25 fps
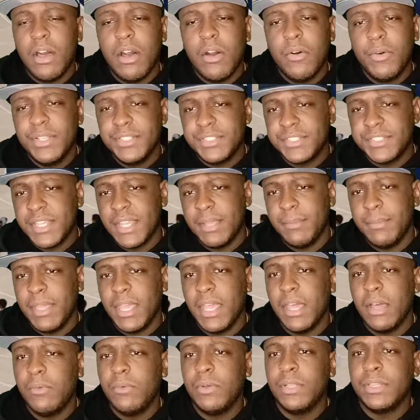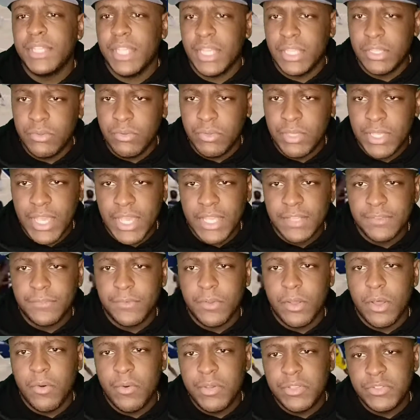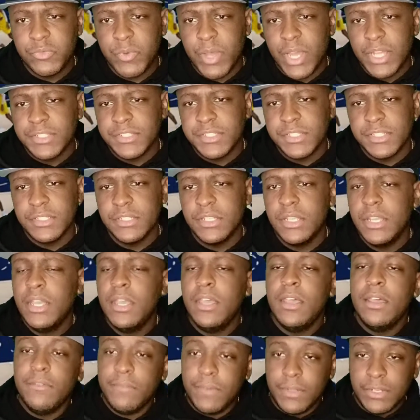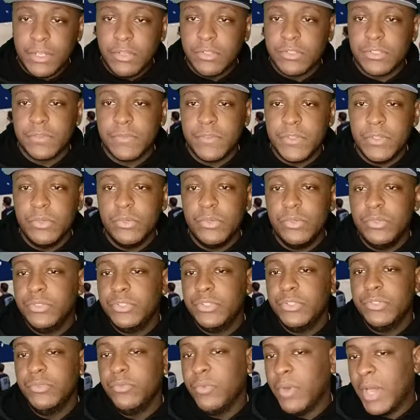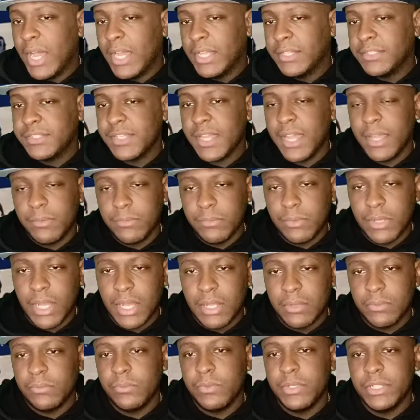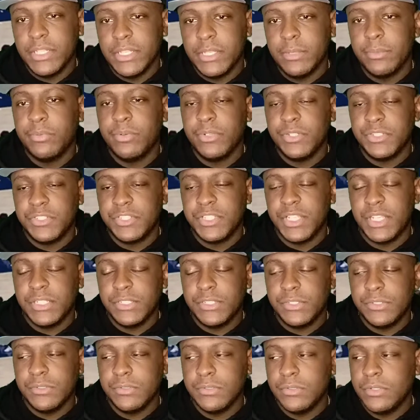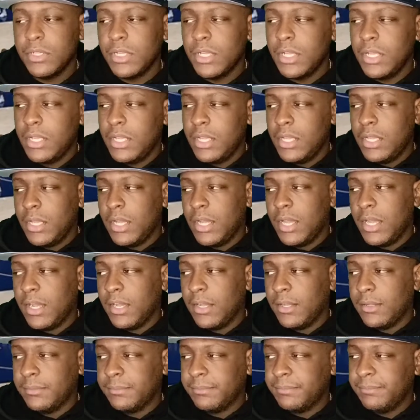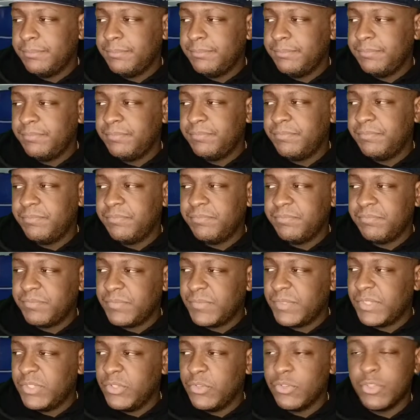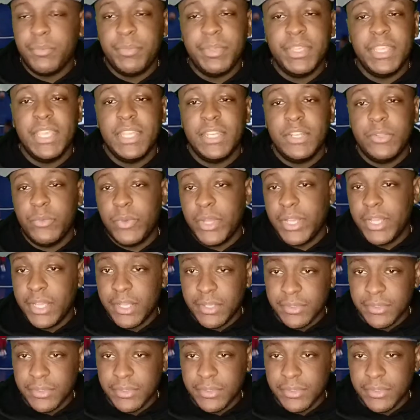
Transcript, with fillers: always say, man, I want to thank you guys for always watching. For those of you who do watch, I I really appreciate you. Um, you could be anywhere